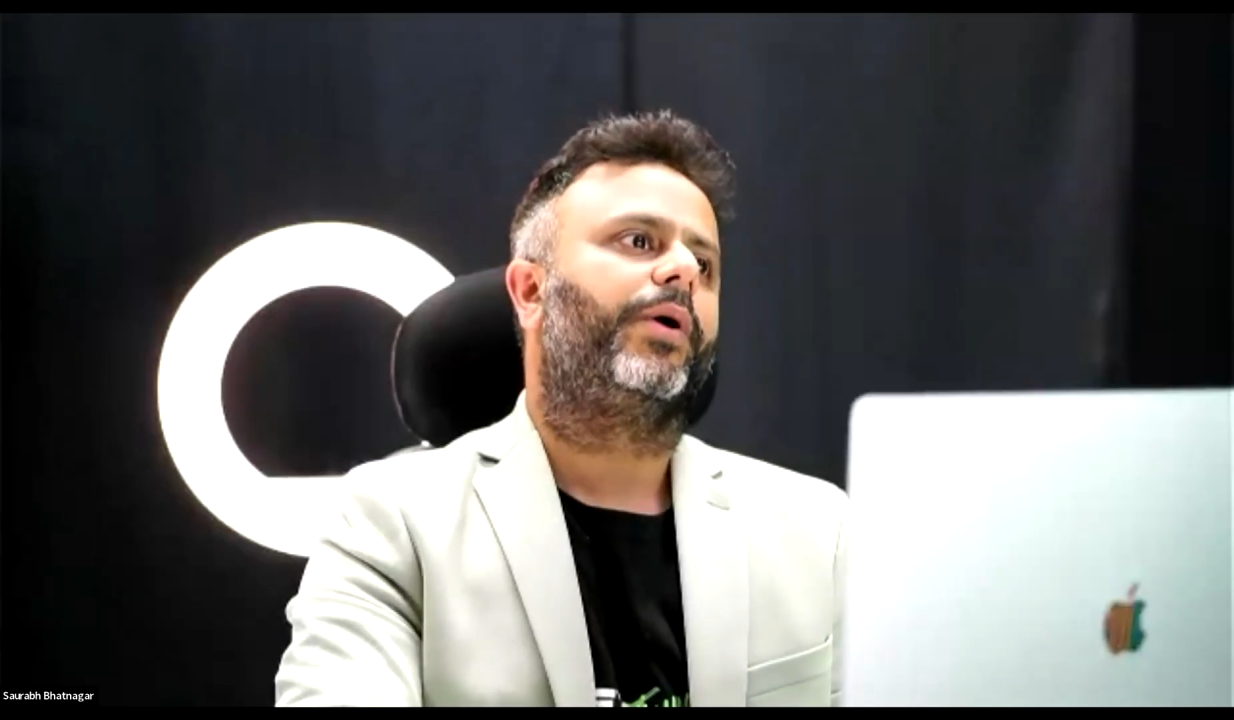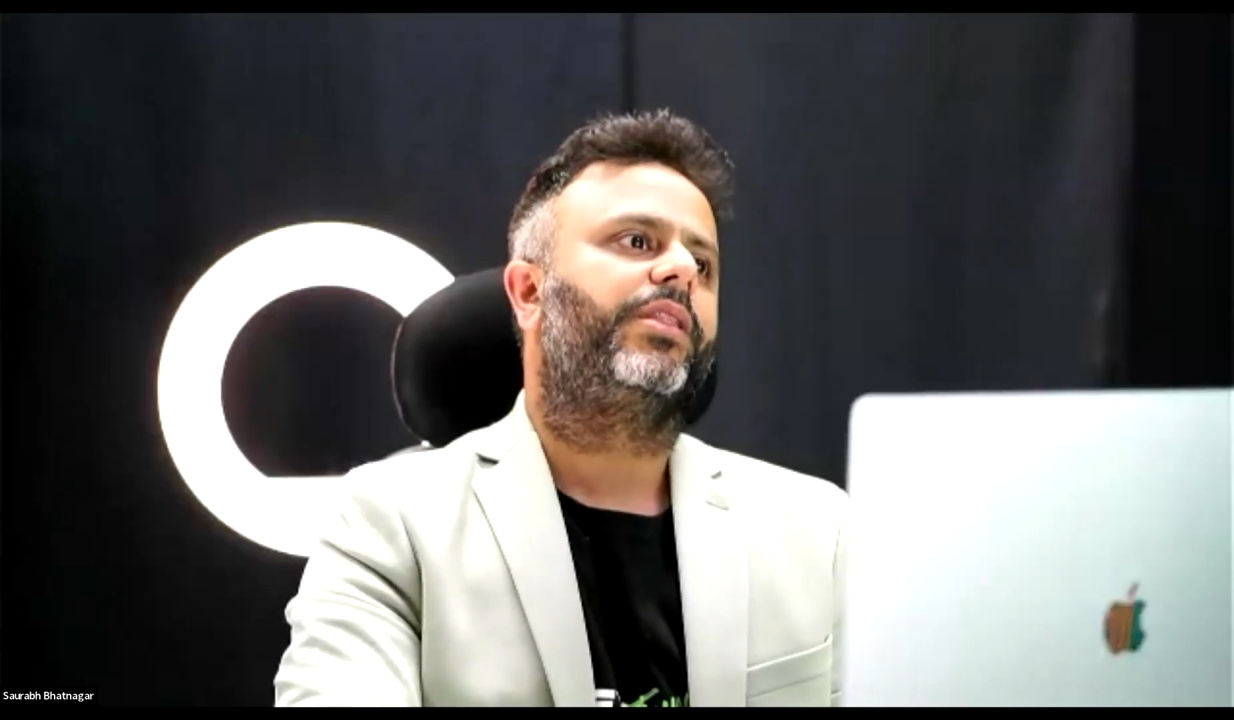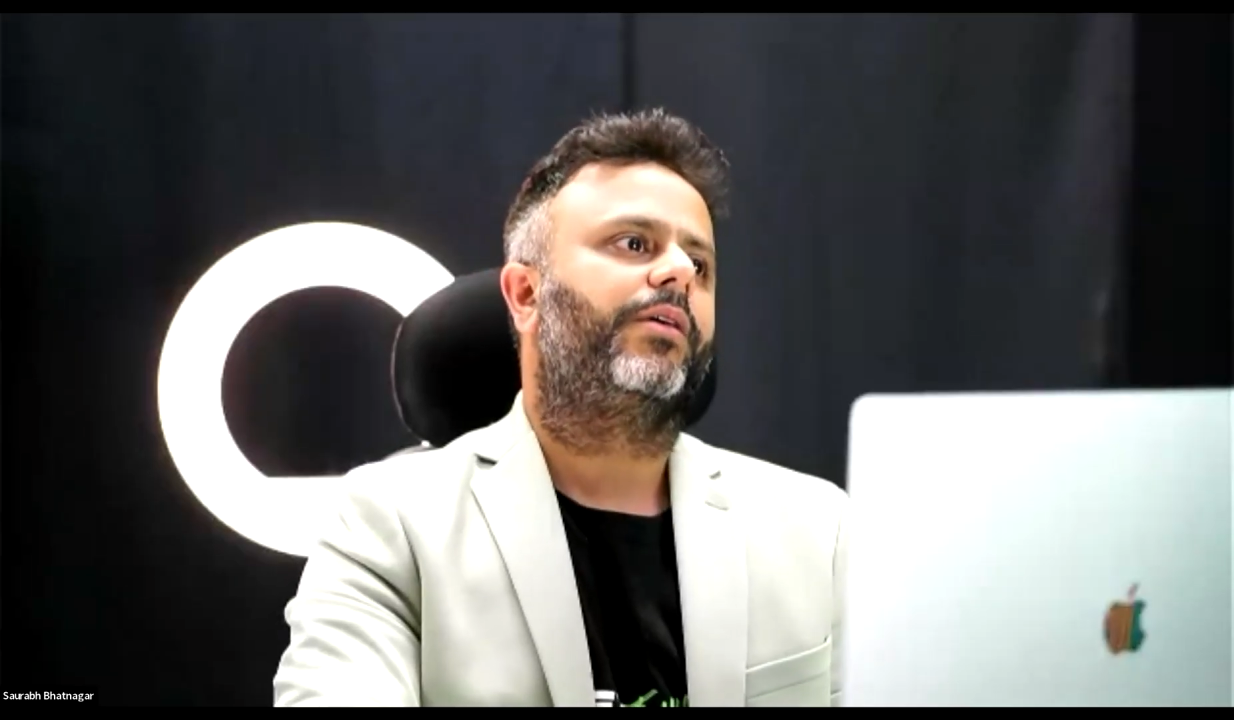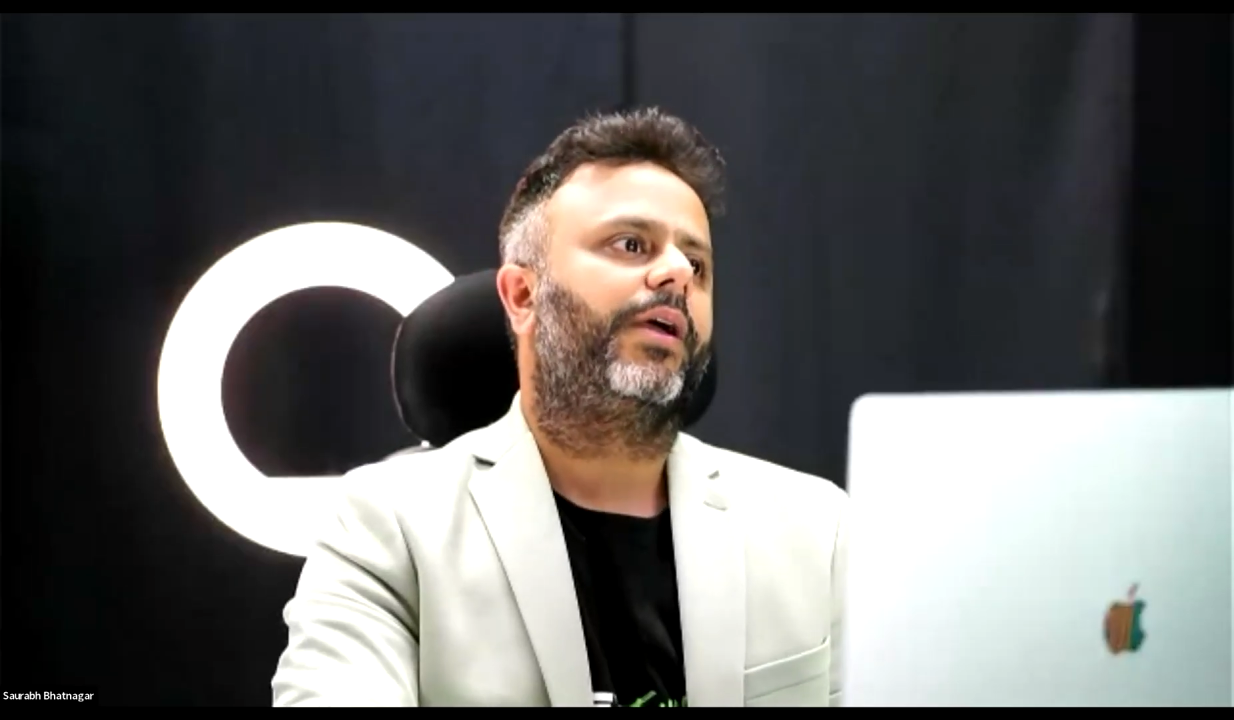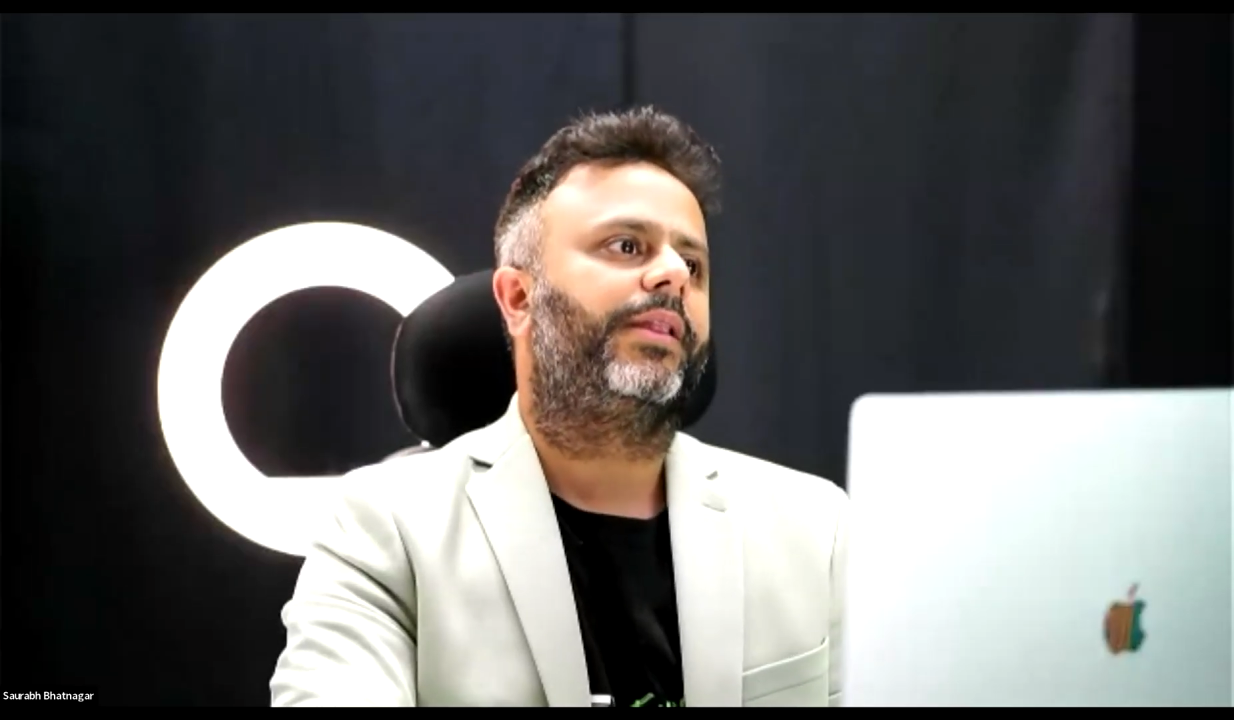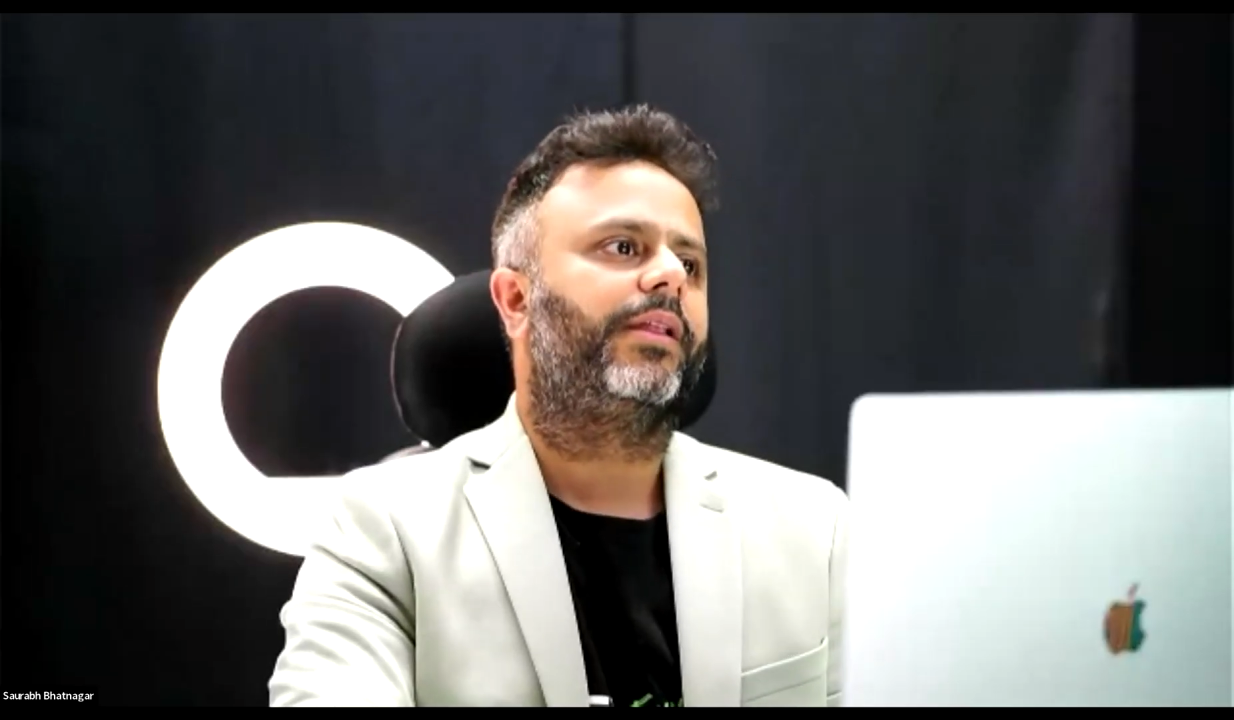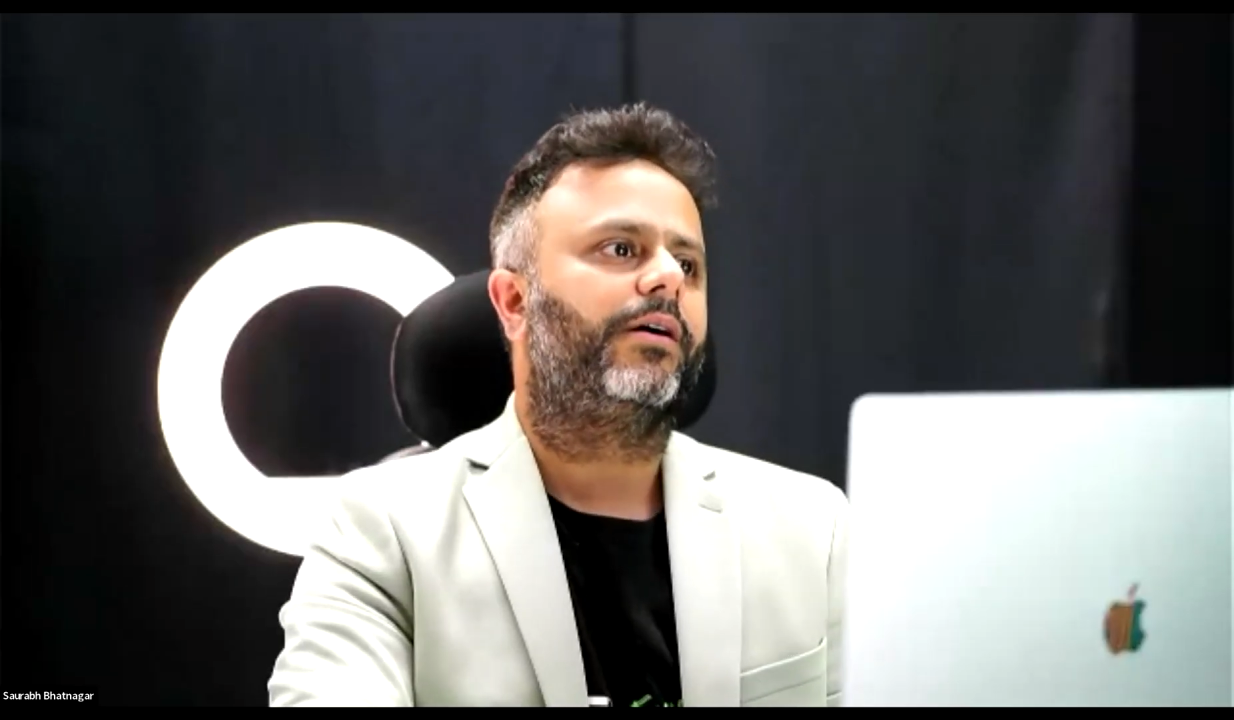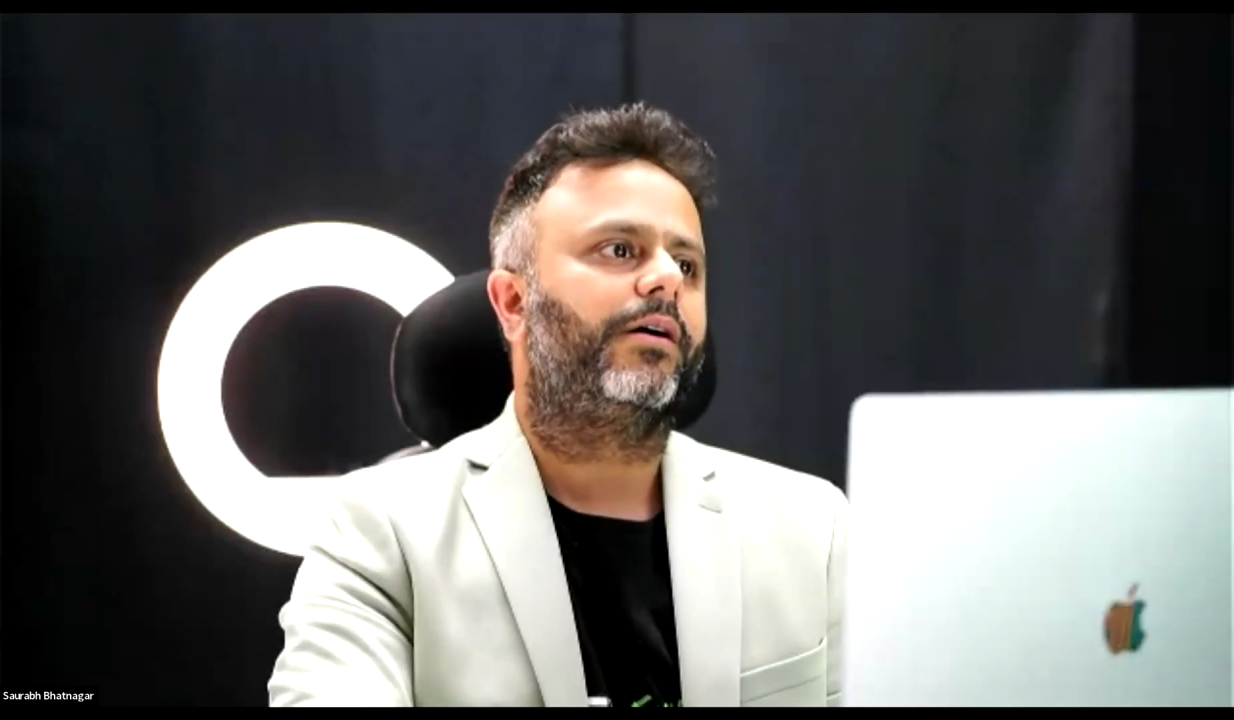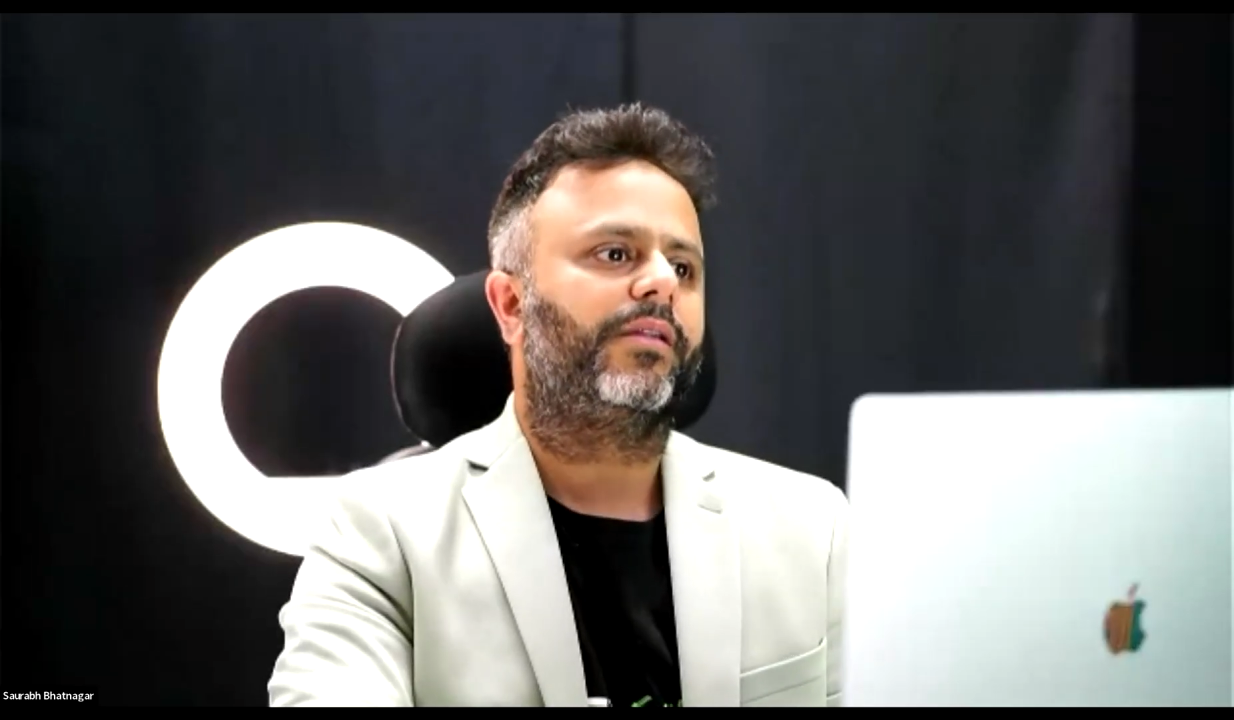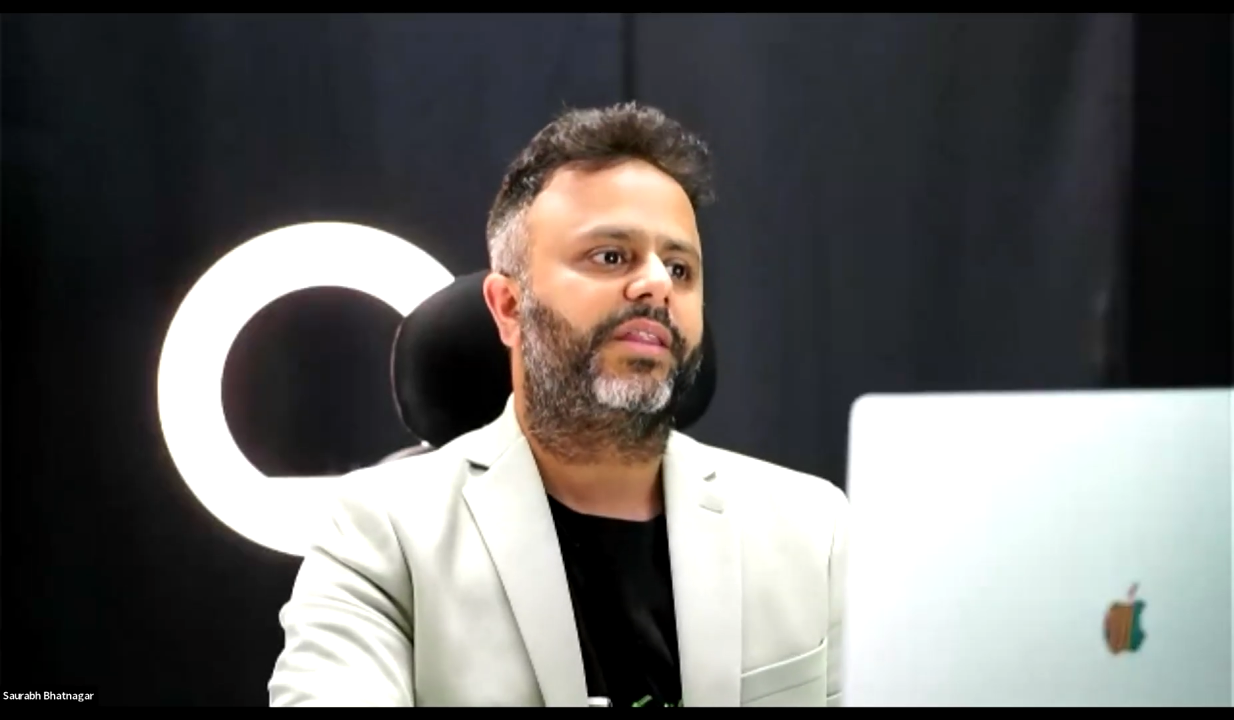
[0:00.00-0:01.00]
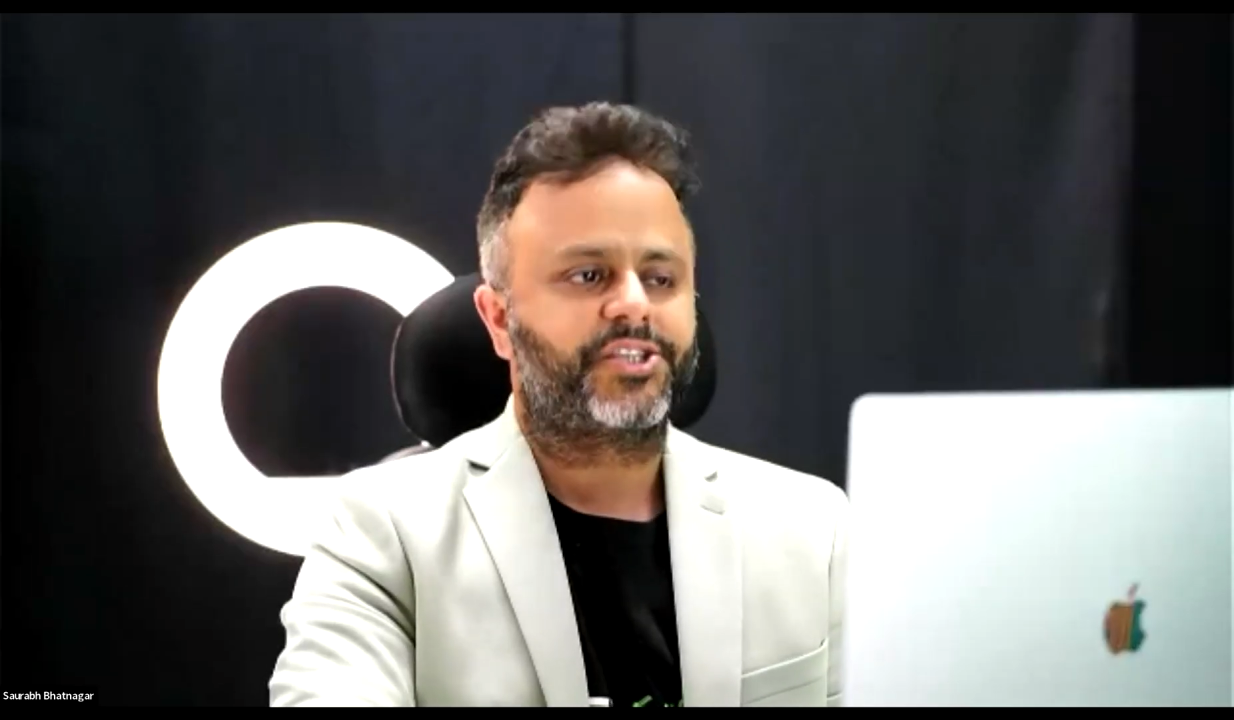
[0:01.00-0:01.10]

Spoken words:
is in the